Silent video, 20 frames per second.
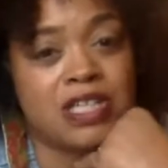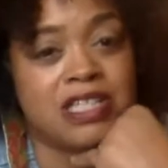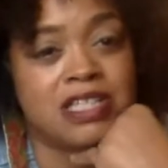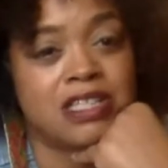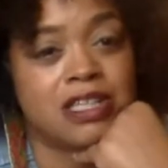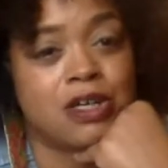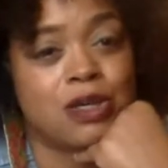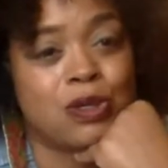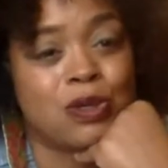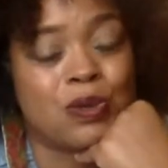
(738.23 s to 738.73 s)
And
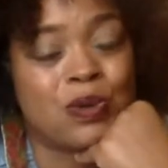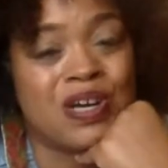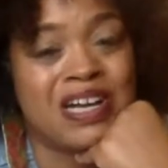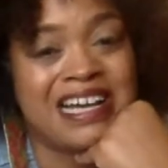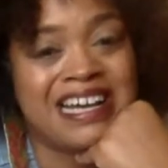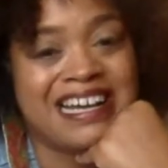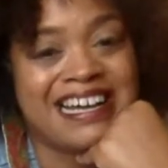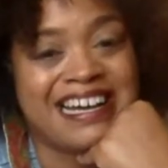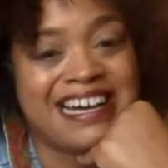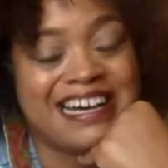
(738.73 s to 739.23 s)
so
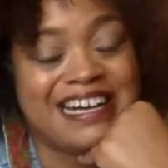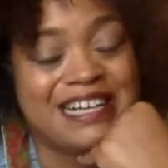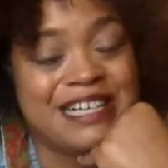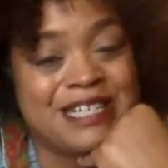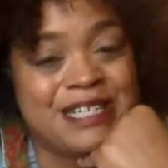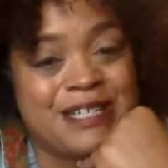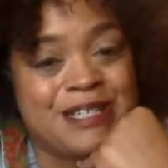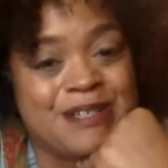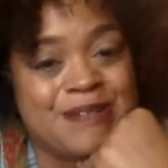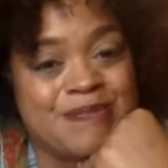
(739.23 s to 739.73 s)

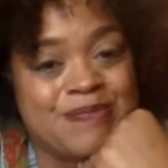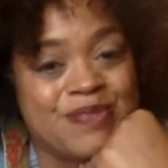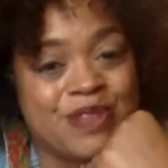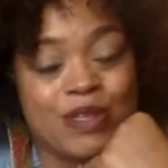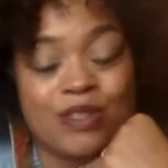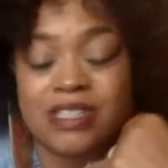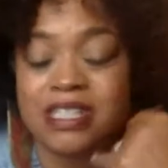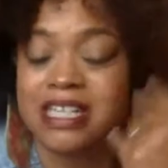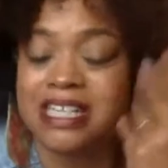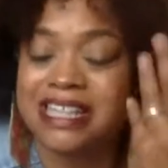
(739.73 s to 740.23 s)

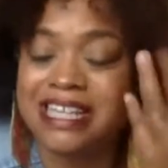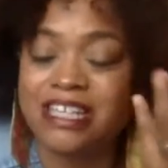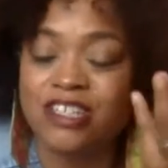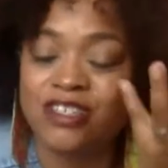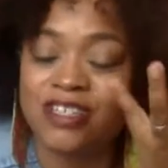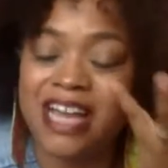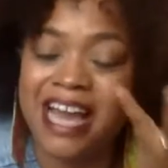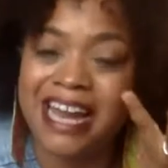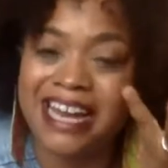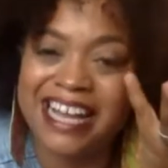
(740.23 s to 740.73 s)
those are the things
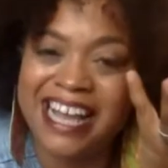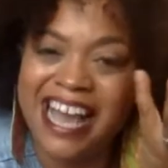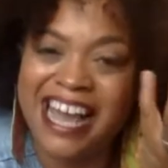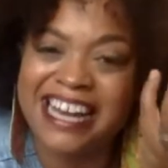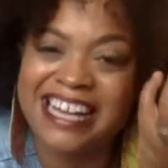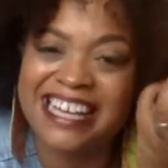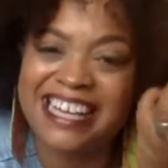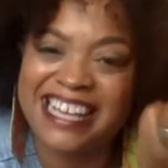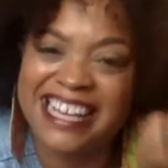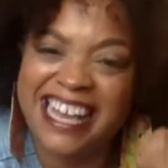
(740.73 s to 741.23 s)
you got to
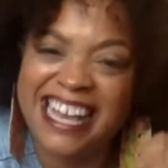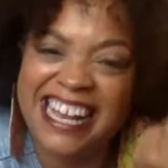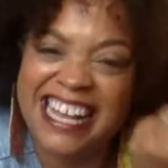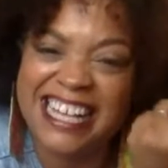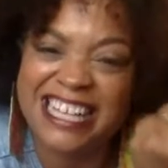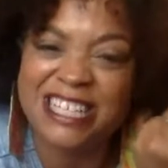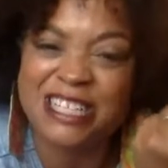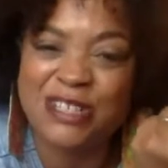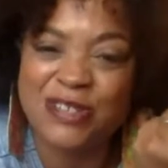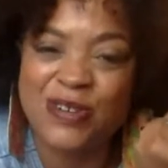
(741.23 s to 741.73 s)
kind of get
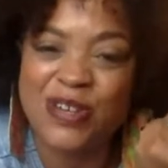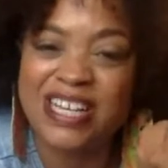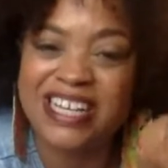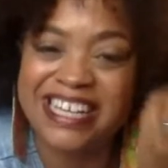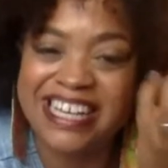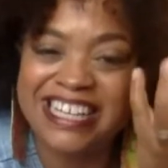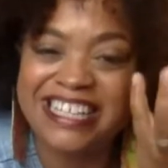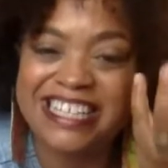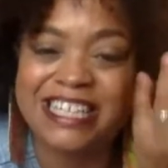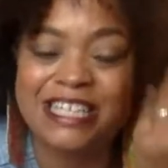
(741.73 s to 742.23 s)
into it,
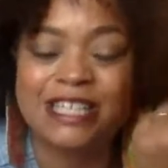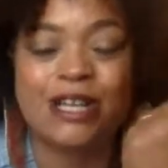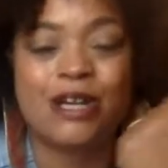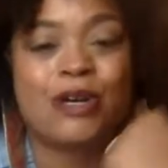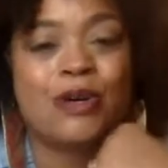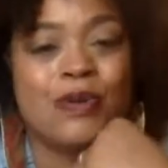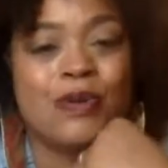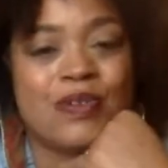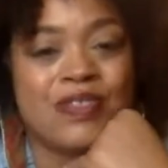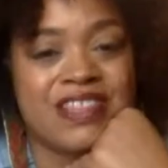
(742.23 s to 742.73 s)
get to
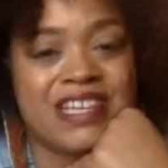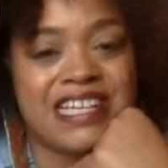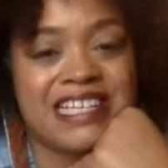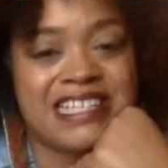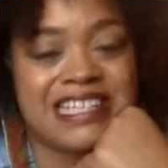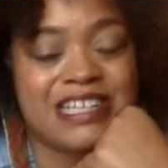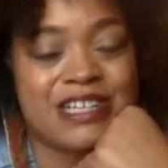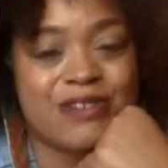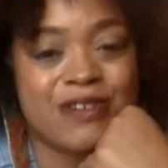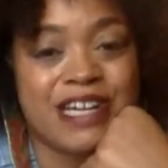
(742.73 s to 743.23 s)
know
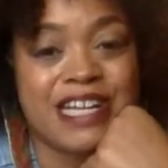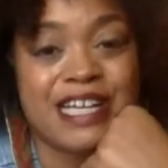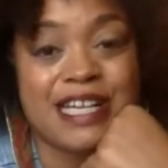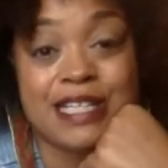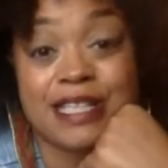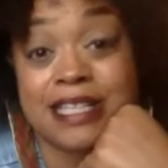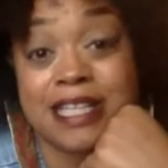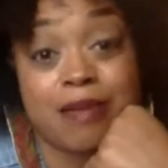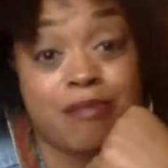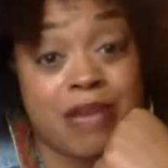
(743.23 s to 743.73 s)
these
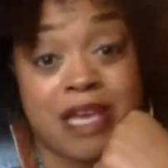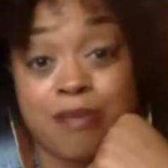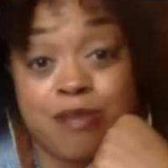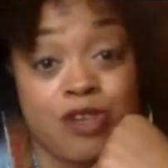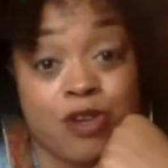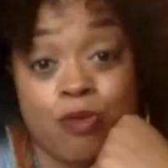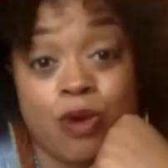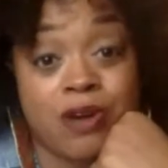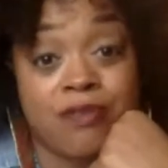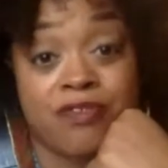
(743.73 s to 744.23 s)
ingredients that maybe
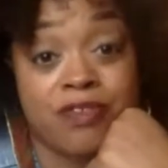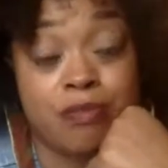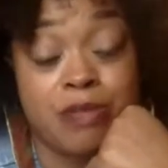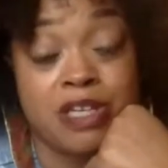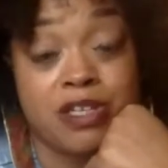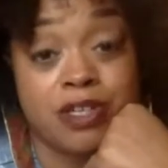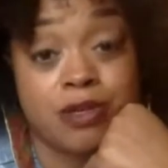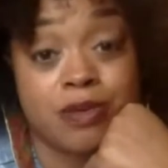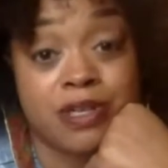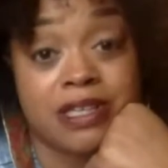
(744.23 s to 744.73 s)
you weren't
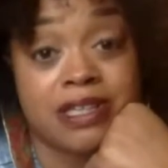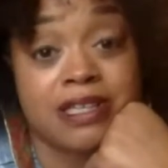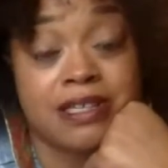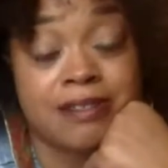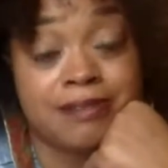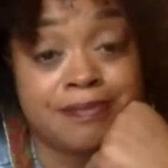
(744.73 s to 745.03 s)
familiar with.